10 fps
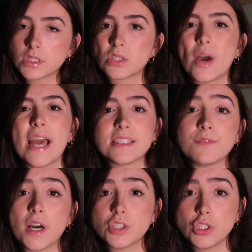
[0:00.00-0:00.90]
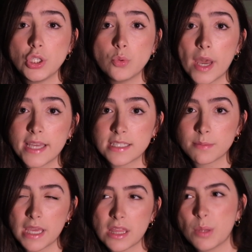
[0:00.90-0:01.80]
So I had to find a new way to
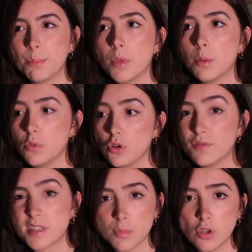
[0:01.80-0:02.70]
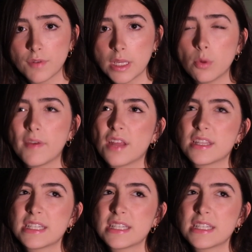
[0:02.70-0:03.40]
make them move smoothly without the